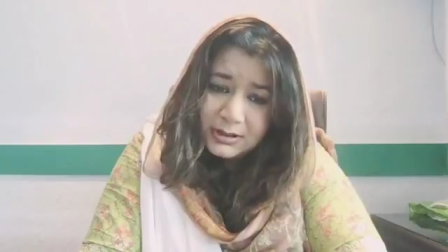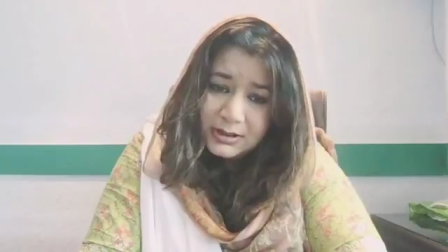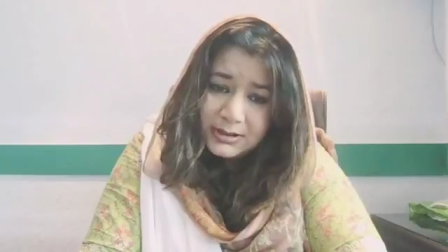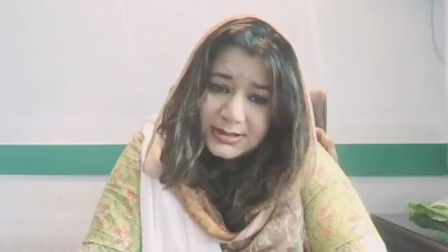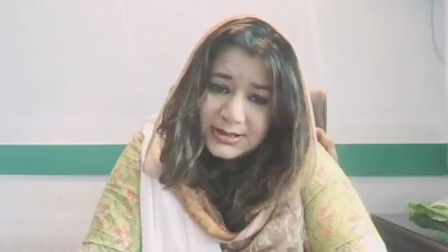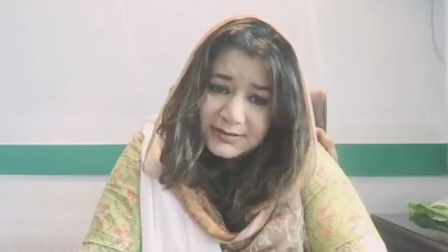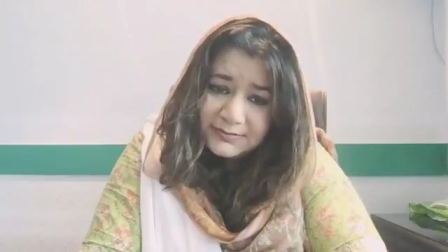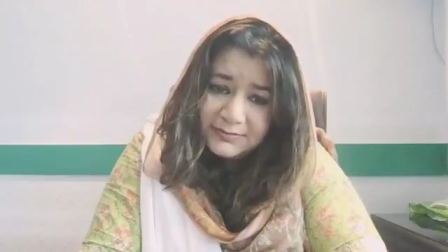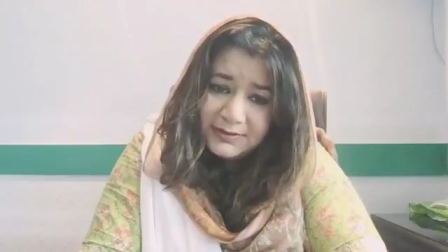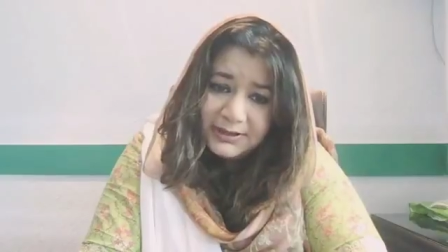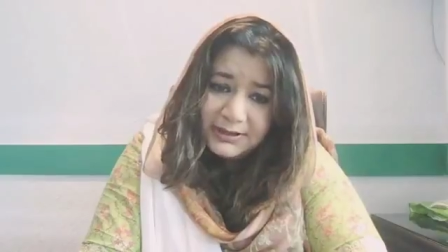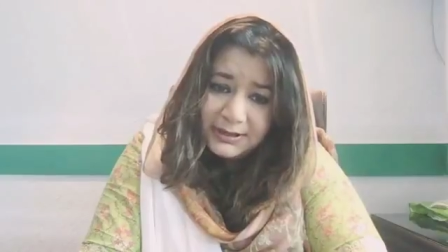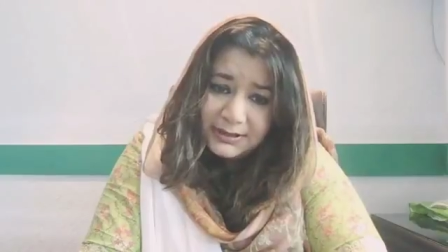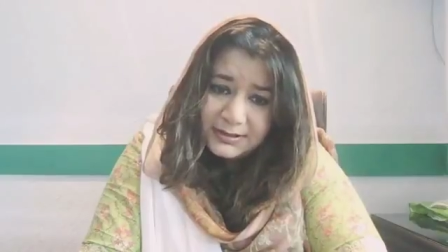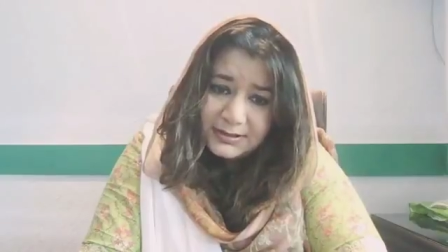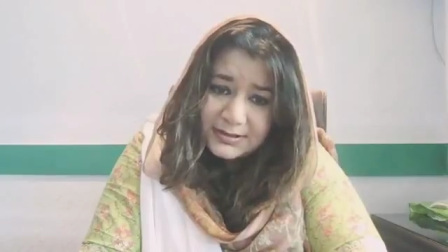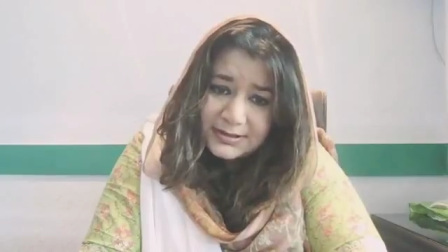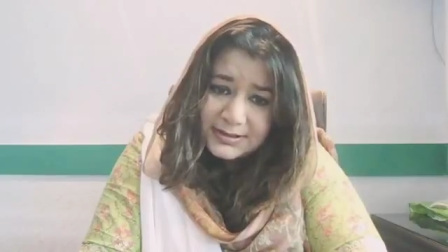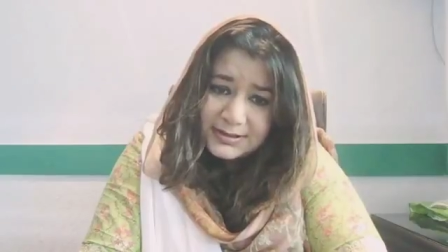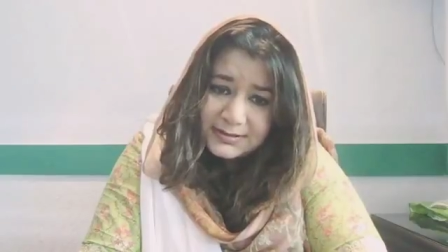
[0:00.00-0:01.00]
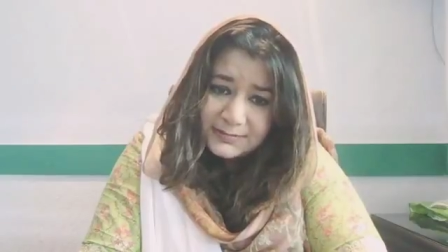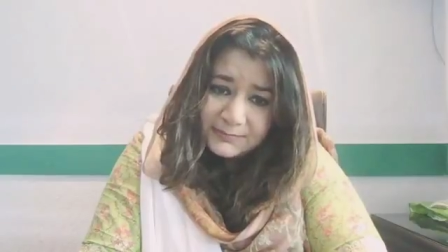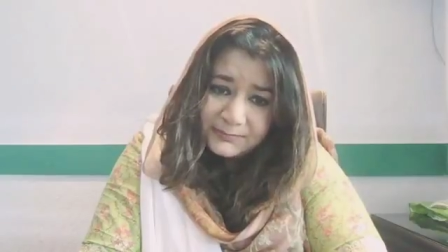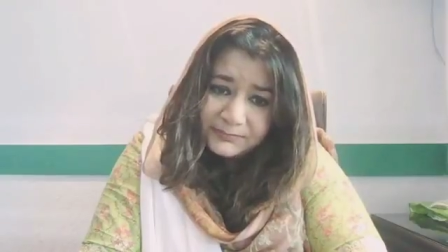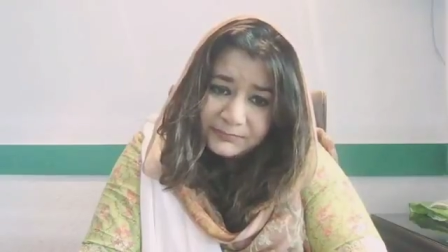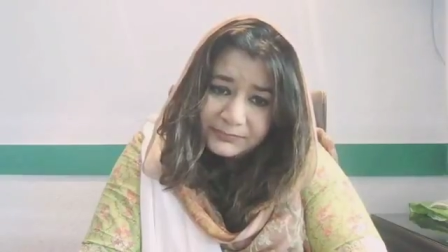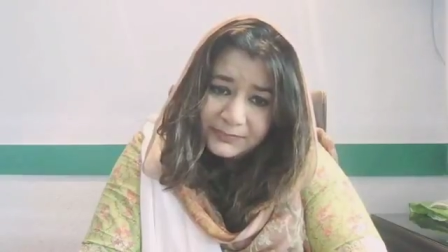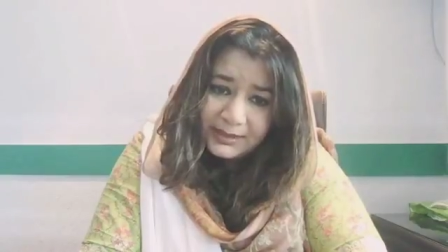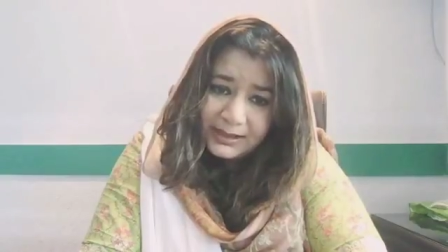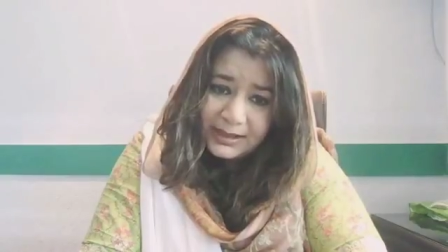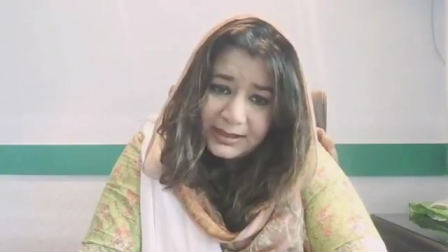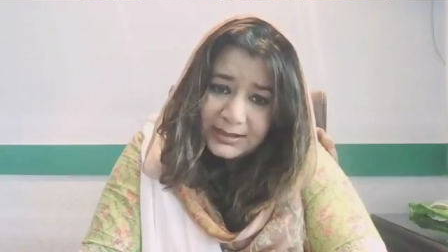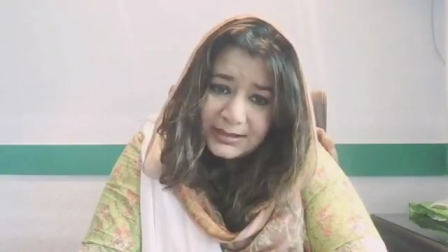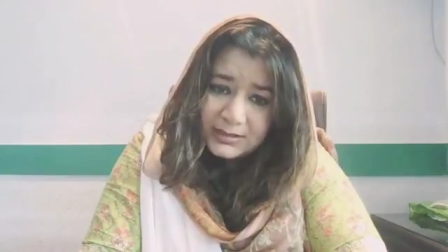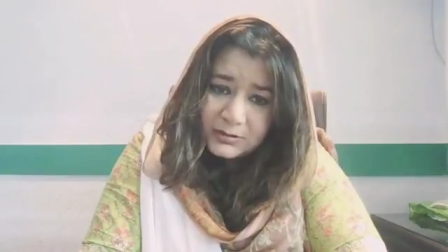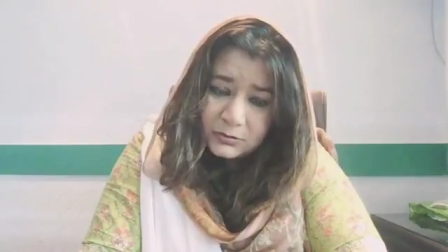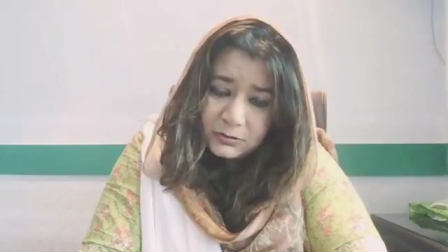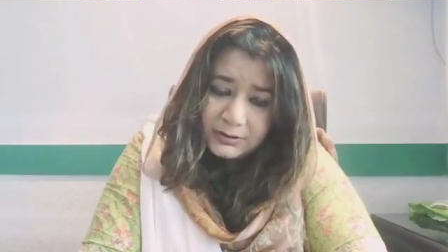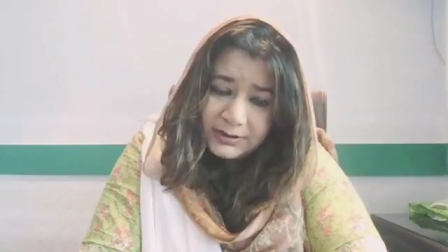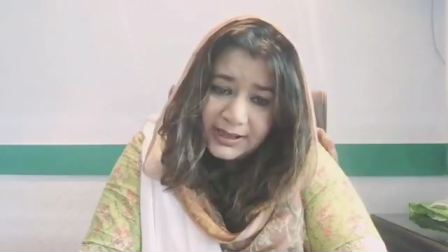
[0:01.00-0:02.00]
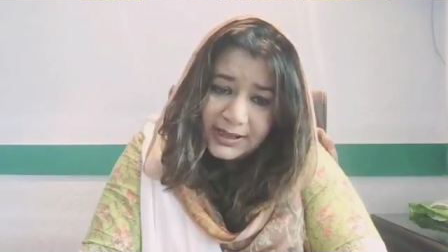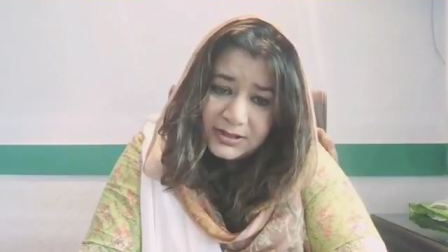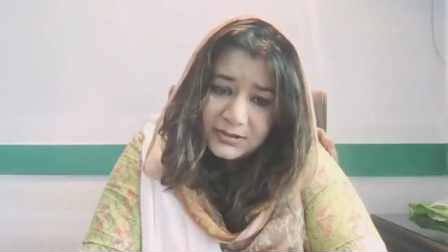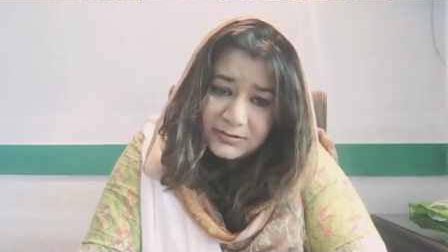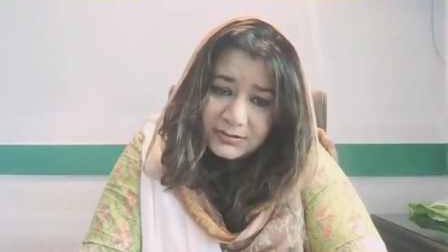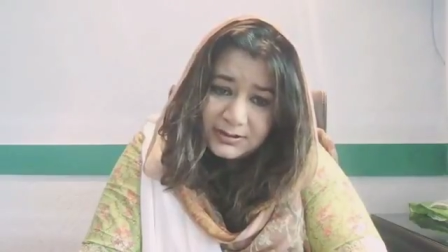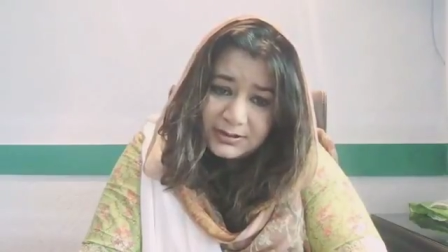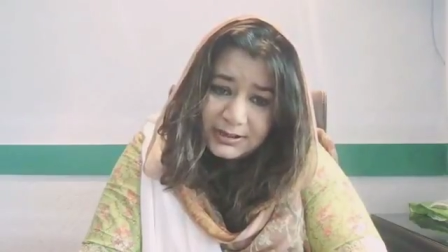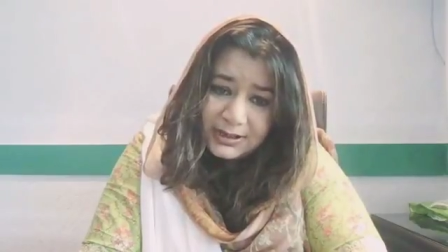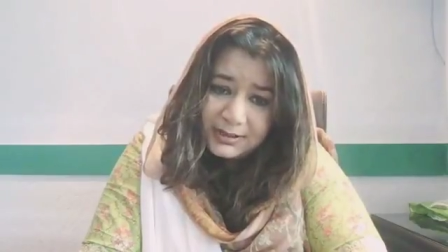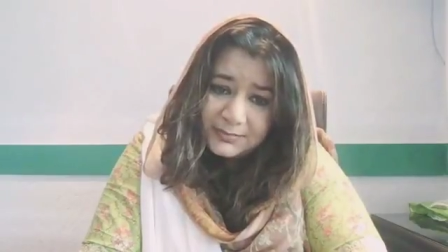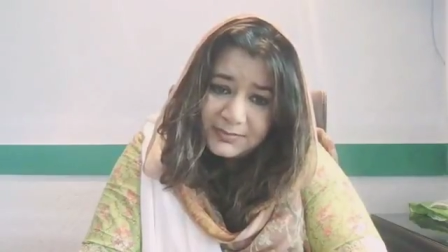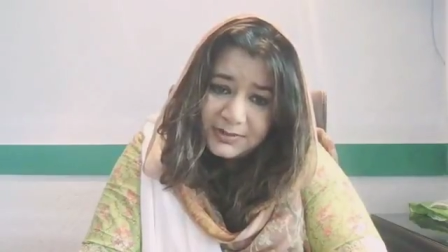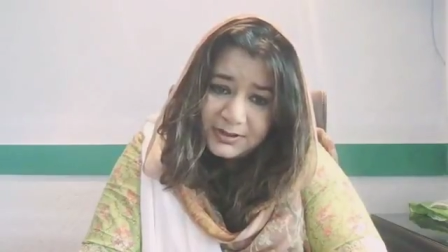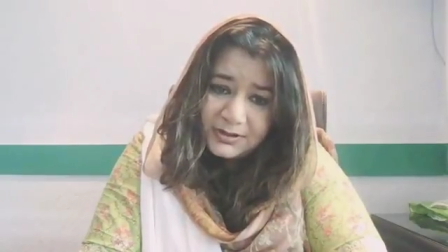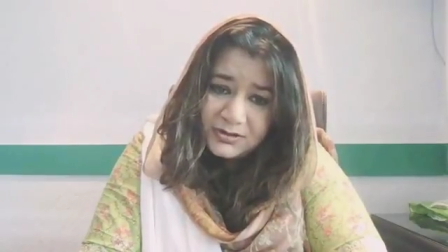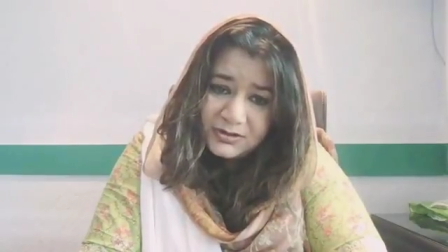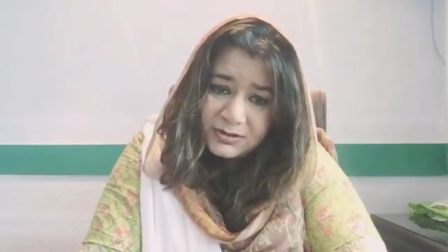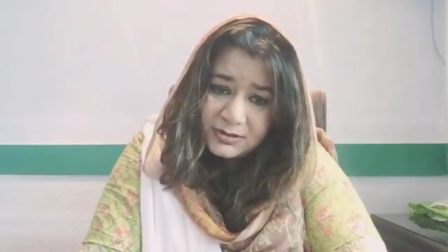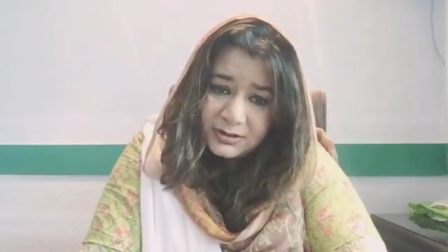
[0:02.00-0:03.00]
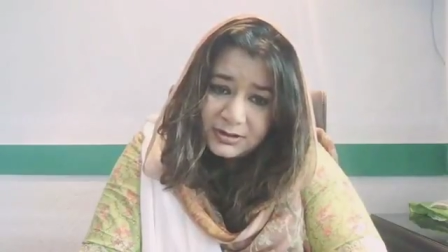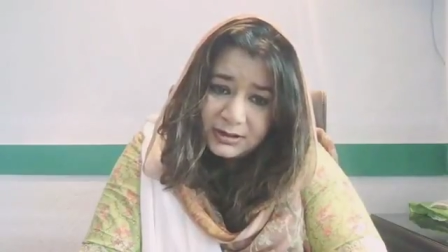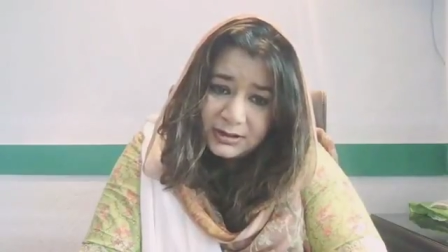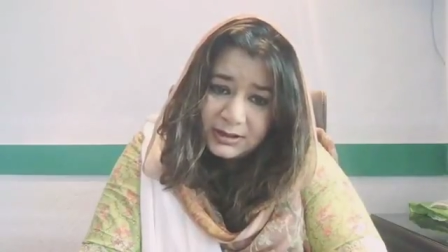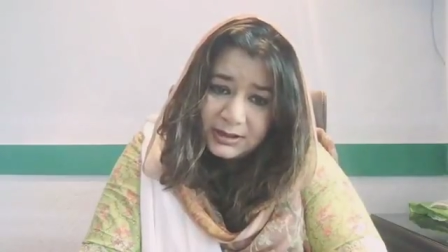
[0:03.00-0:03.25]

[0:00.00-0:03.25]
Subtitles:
civilians as collateral damage,